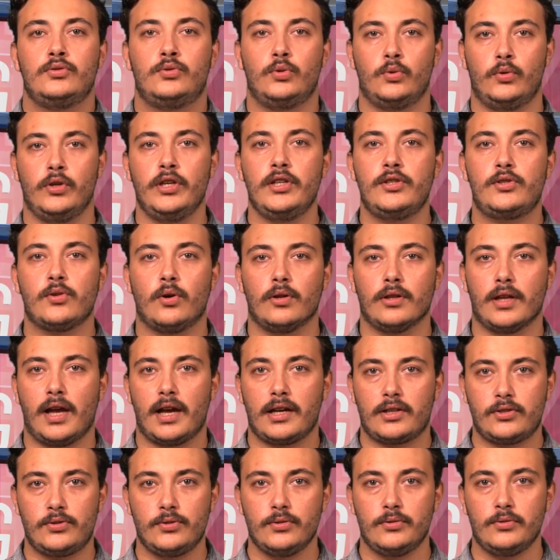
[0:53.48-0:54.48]
To reach all
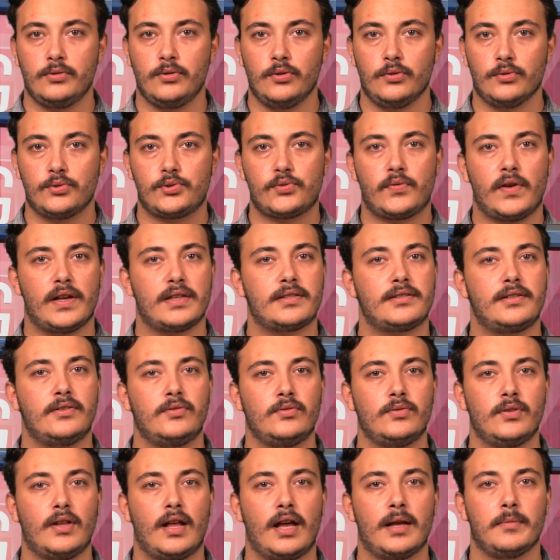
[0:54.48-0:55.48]
actual news fast and
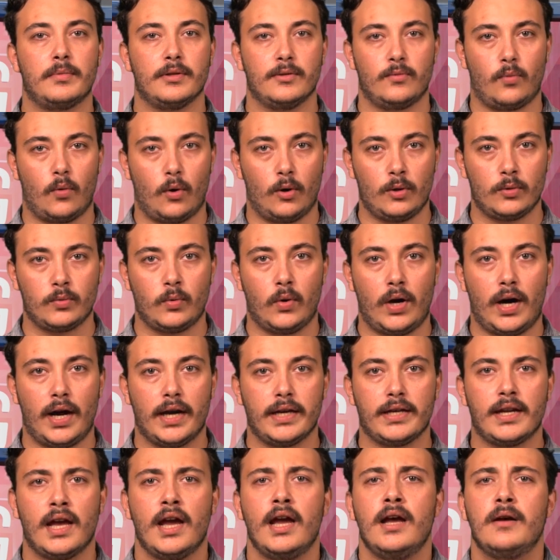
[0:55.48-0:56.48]
reliable
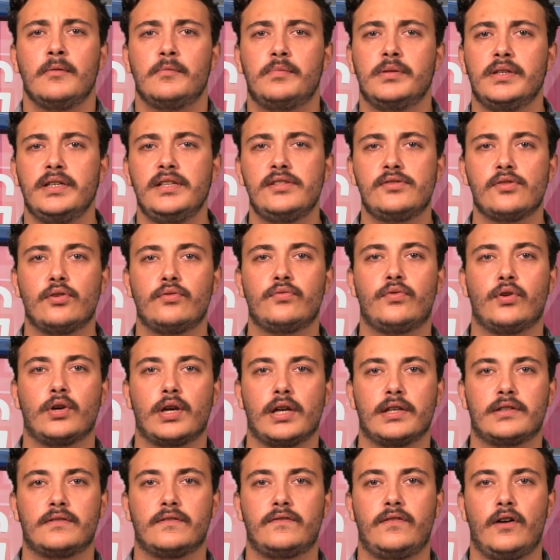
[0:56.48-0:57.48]
worldwide, please don't
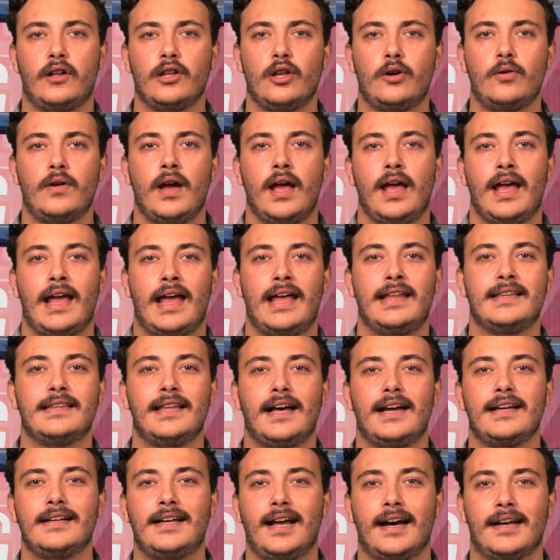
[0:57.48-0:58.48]
forget to follow and
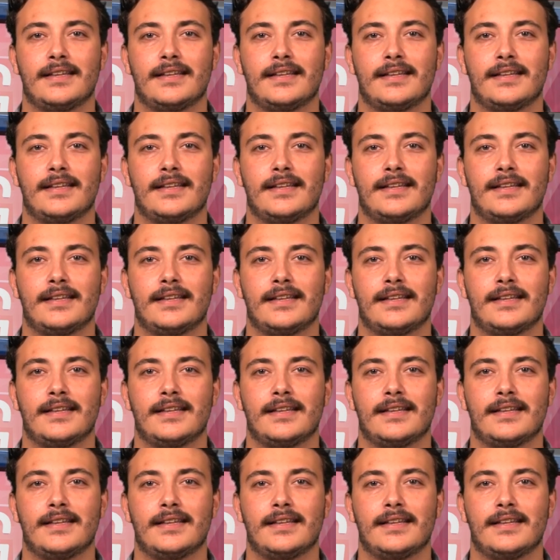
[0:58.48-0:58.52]
like